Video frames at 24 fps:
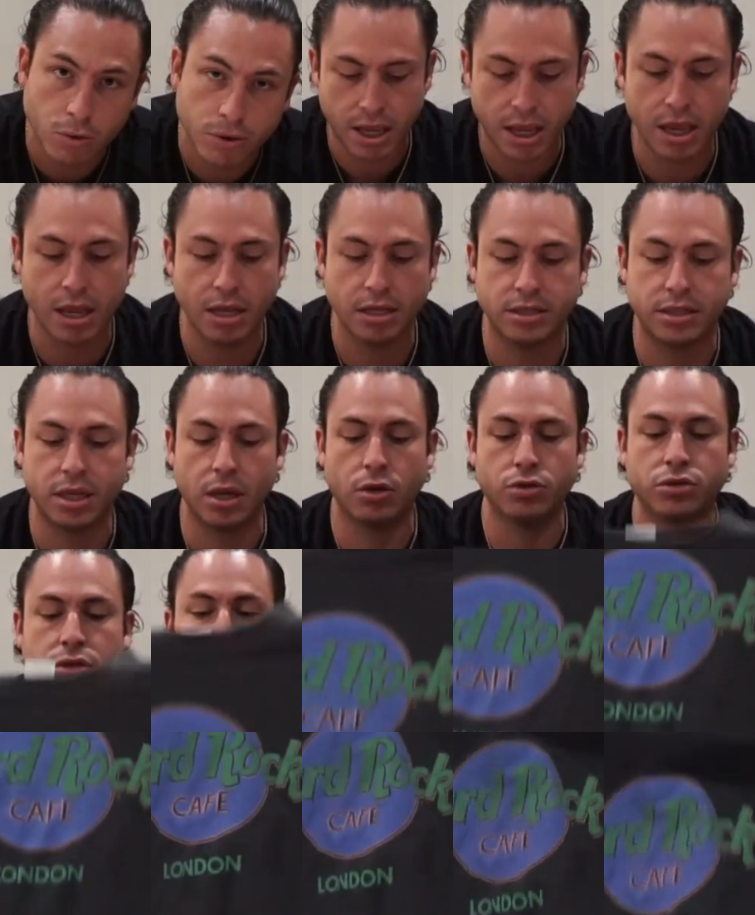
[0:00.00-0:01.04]
He sells a
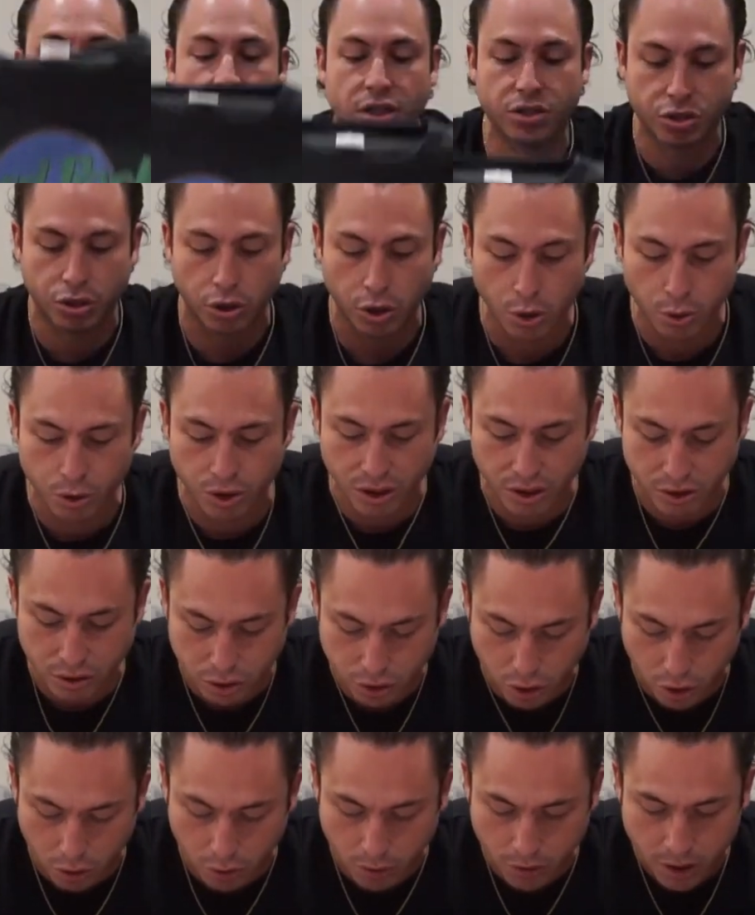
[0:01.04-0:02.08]
lot of vintage clothing.
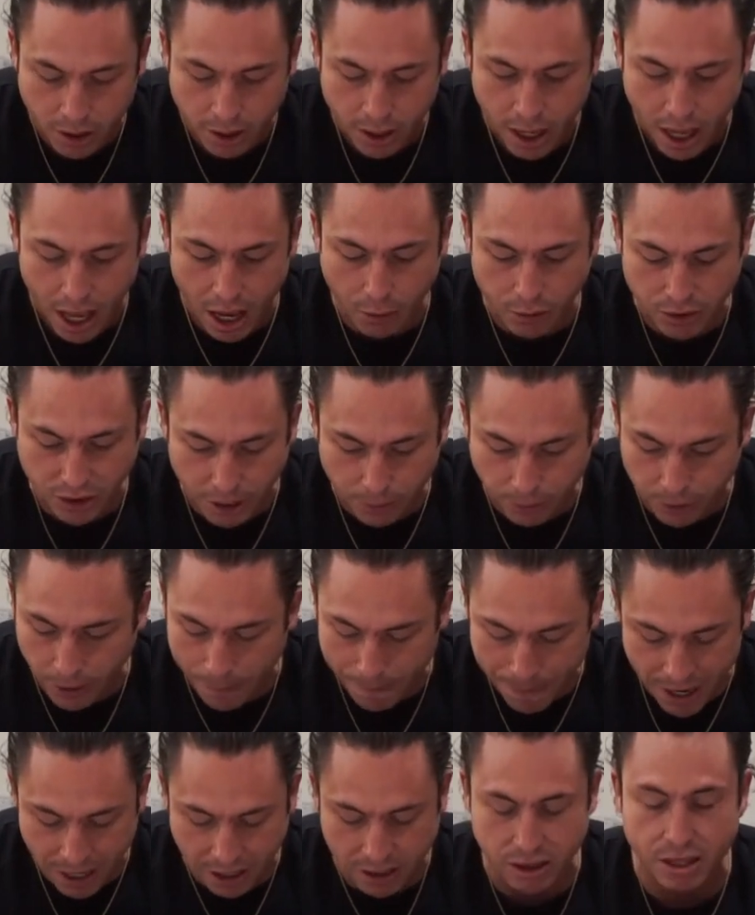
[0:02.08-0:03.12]
So I was able to
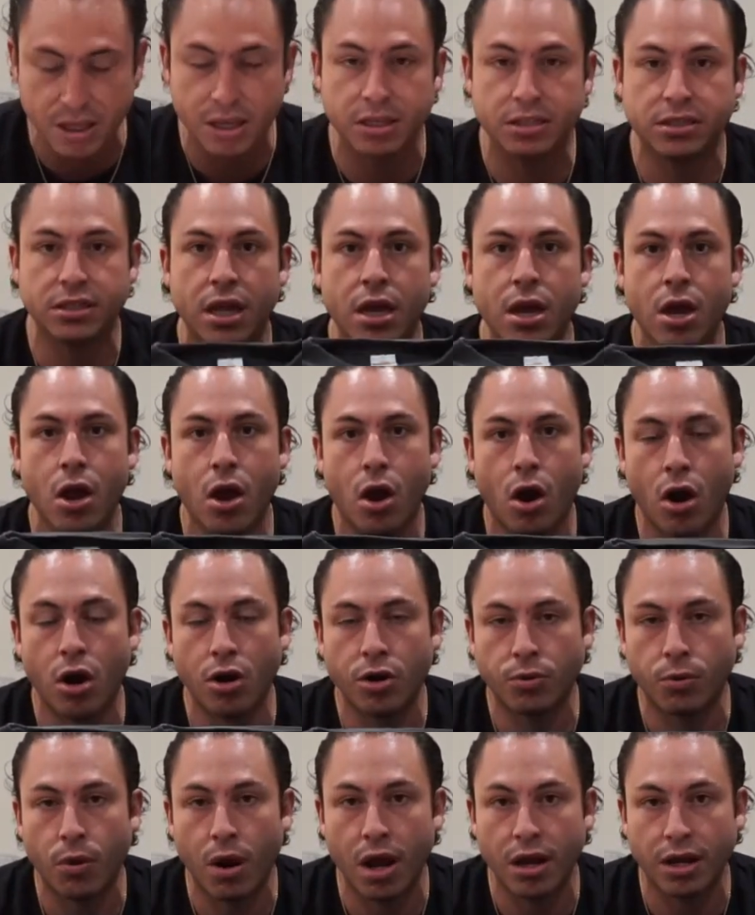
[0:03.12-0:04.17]
pick this Hard
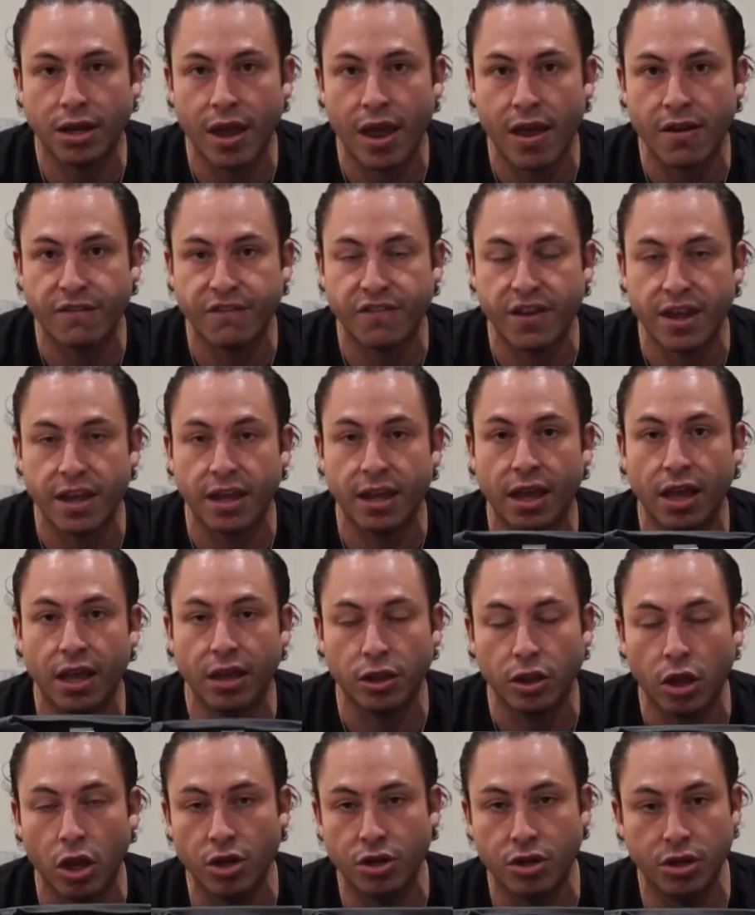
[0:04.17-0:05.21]
Rock Cafe
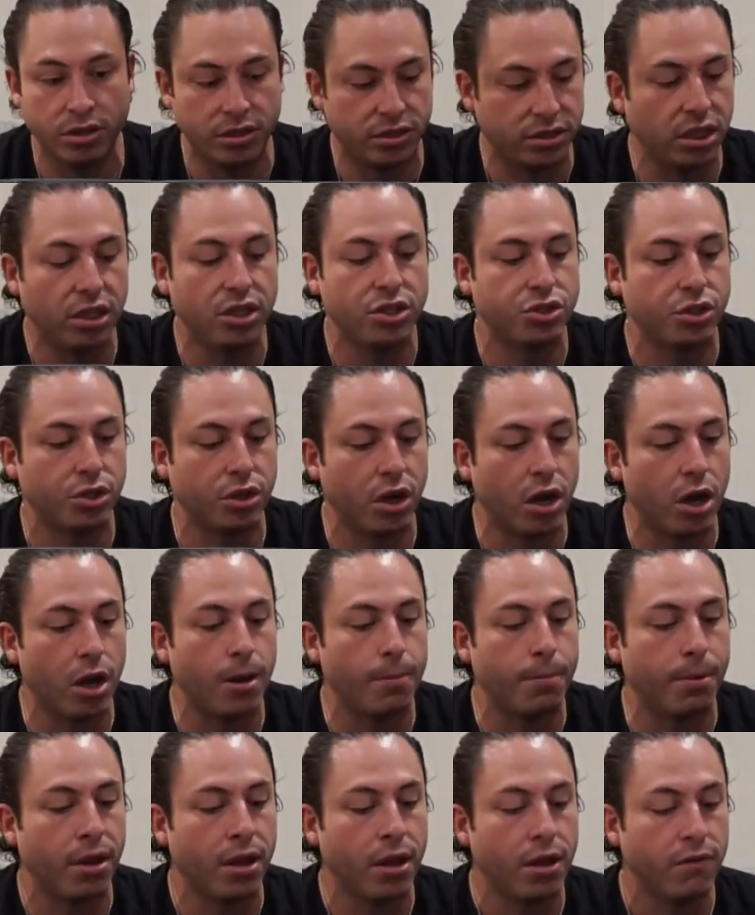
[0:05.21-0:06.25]
London t-shirt
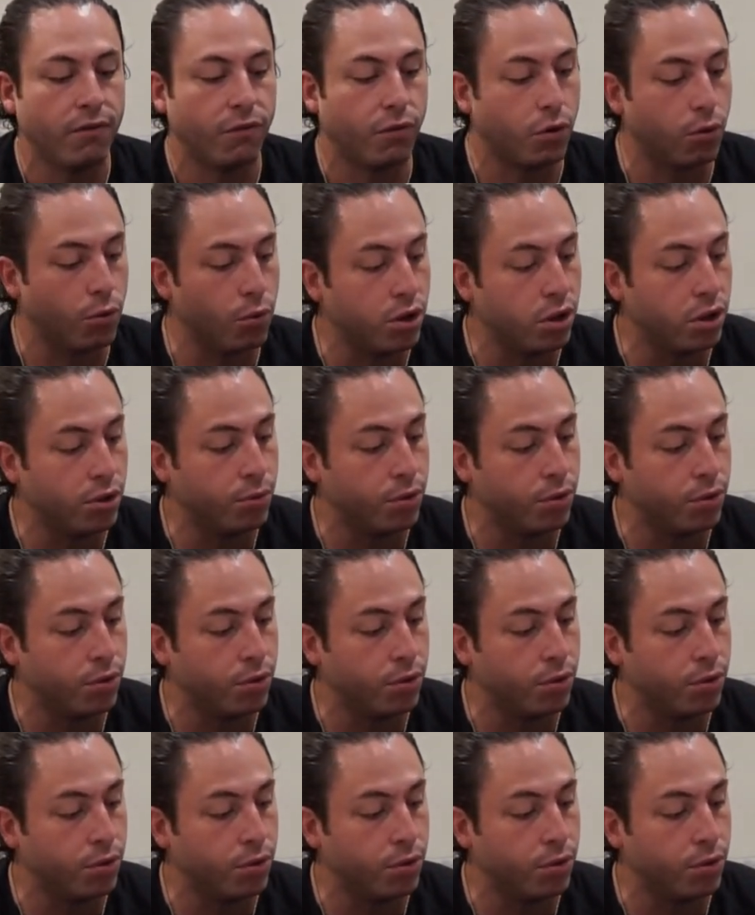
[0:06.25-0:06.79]
up for a really,